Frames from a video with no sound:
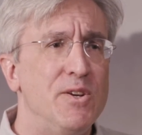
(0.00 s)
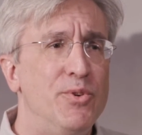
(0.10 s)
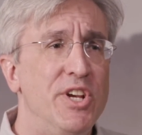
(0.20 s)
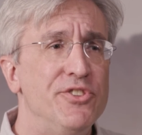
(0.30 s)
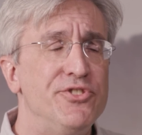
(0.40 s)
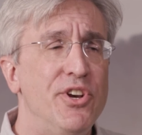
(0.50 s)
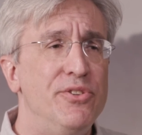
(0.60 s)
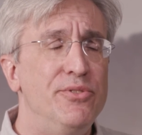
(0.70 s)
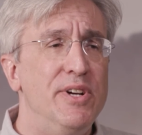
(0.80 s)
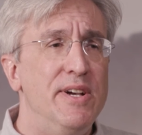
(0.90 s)
We
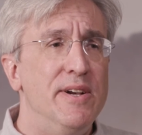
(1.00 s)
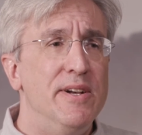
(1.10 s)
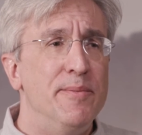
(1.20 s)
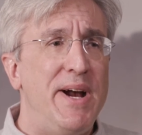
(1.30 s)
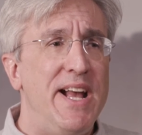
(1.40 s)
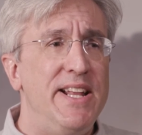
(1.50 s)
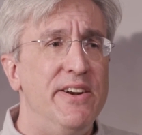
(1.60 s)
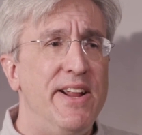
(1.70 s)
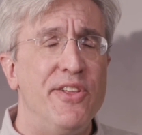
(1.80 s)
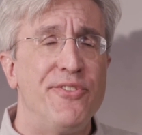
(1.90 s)
also
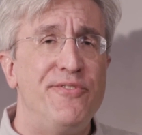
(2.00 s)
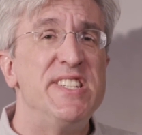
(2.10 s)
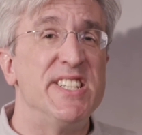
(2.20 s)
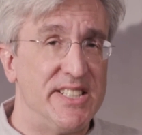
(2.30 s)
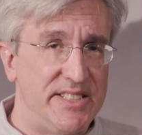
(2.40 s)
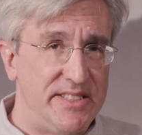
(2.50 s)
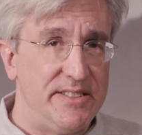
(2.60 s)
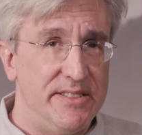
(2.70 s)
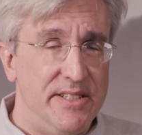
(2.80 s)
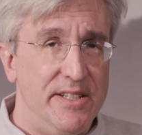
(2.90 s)
pioneered health
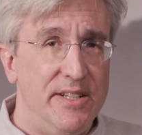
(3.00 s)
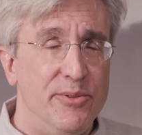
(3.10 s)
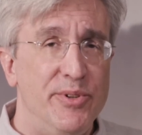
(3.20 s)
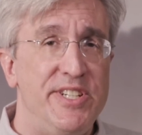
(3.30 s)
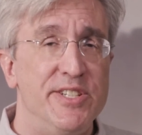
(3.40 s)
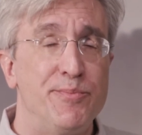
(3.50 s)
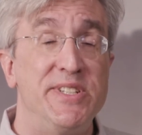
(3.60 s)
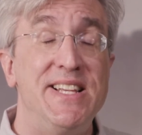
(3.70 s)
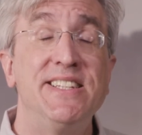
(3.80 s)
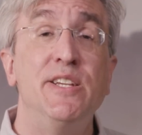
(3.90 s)
physics, which is
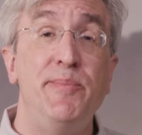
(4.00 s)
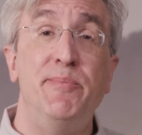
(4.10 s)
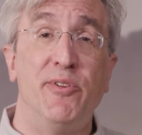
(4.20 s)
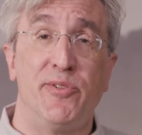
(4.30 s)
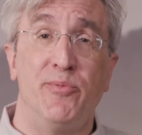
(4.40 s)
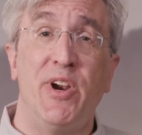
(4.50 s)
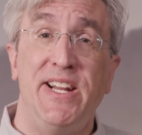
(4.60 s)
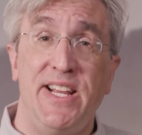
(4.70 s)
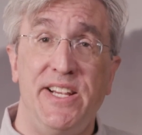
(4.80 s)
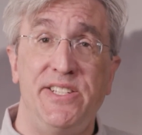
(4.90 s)
protecting people from
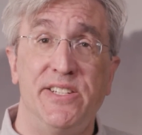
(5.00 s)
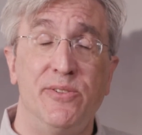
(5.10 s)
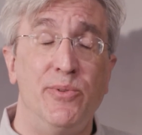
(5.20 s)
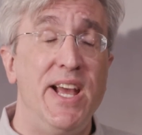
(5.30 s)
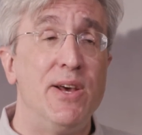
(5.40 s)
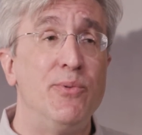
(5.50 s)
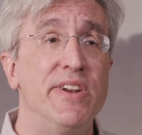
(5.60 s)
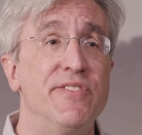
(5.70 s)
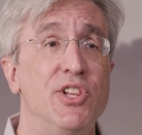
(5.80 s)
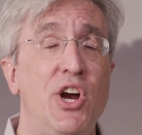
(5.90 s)
radiation. We had one
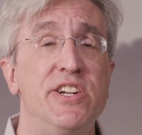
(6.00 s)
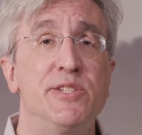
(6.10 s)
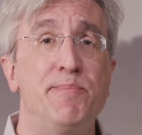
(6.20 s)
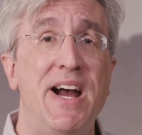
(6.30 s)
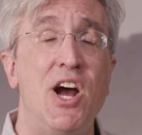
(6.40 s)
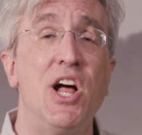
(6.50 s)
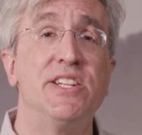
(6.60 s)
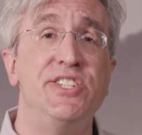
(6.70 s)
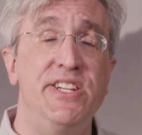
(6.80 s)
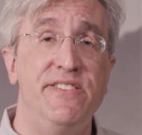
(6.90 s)
of the largest
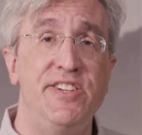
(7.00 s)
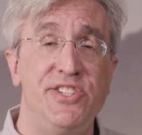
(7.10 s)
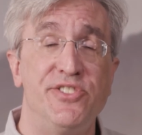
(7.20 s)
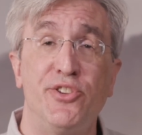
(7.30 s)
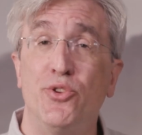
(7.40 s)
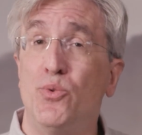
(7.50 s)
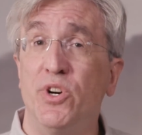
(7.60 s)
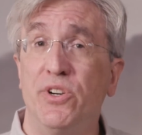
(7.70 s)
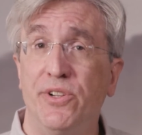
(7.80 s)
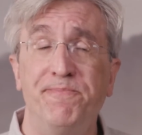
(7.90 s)
biology divisions in the
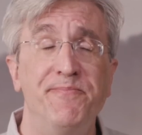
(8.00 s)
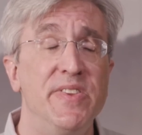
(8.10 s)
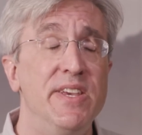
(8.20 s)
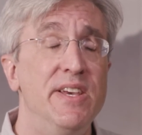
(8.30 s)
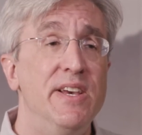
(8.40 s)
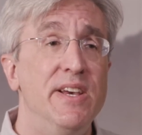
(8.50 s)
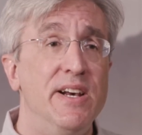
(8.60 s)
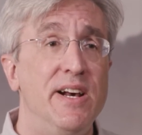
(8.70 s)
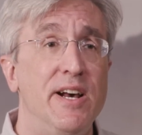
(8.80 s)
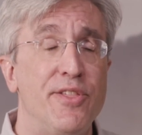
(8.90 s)
world
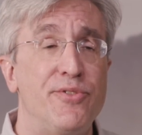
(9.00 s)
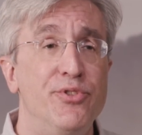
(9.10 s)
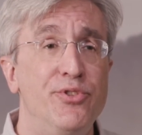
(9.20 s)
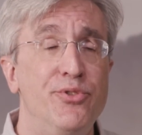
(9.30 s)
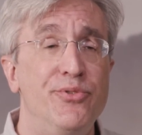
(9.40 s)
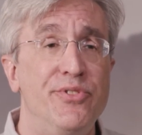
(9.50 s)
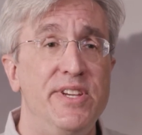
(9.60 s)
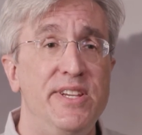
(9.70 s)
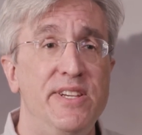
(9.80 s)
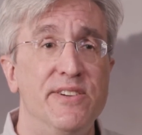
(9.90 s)
through
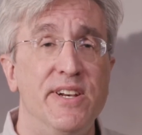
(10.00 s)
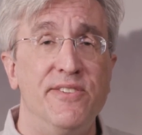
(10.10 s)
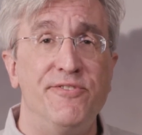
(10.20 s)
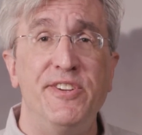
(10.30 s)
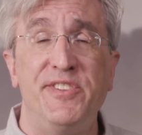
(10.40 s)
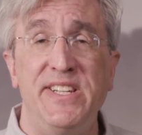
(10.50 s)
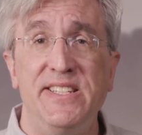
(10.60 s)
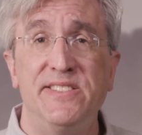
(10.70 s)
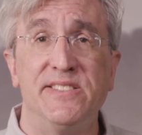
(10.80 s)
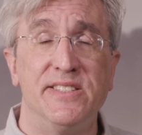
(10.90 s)
the
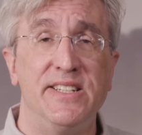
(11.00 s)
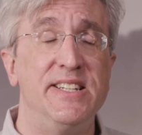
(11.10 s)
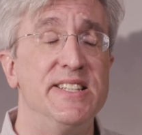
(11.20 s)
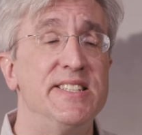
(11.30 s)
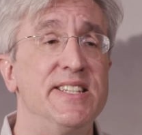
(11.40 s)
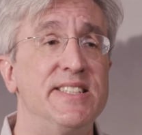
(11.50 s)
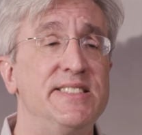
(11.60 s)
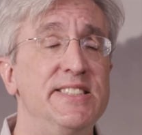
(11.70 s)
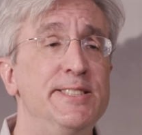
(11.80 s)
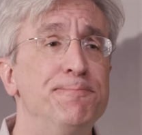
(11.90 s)
50s and into the
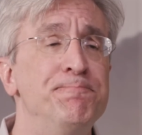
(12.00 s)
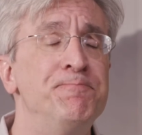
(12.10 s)
60s.